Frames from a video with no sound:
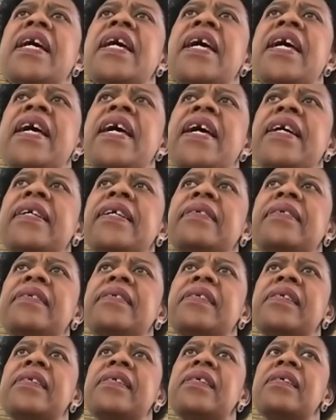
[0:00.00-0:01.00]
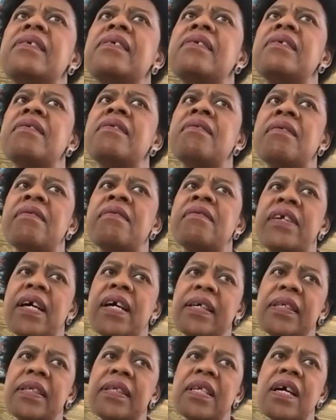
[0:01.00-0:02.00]
and
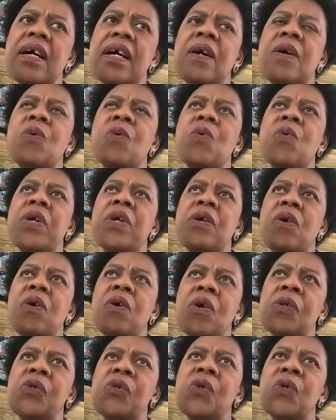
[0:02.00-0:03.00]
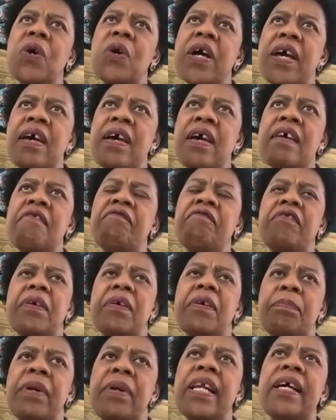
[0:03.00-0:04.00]
right now we also have
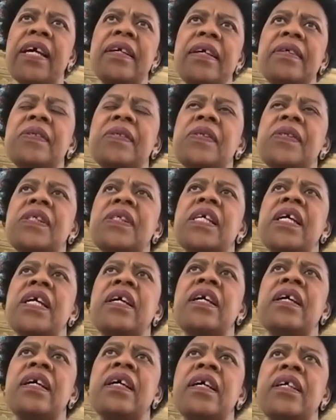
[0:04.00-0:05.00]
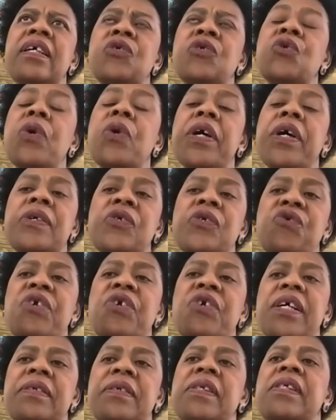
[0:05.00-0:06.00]
plans to
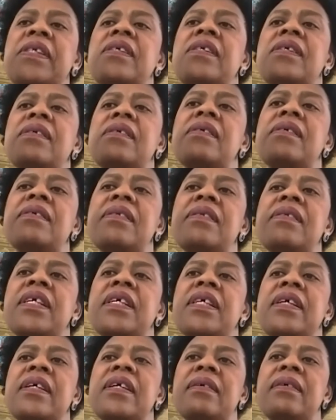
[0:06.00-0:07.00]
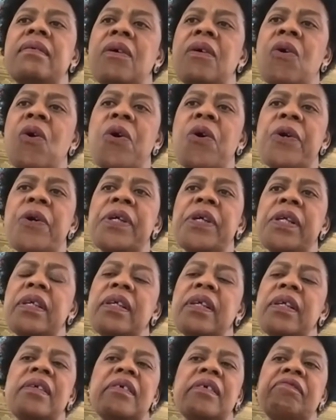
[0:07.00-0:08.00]
extract the oil
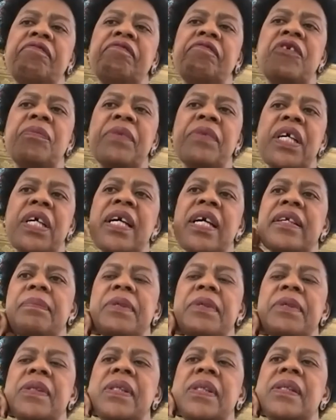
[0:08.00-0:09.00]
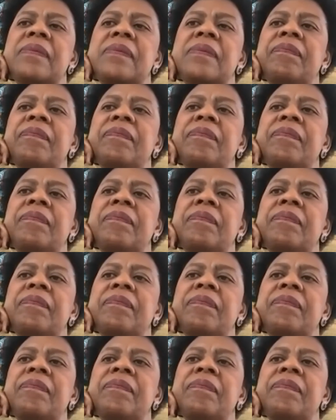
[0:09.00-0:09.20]
from the cannabis.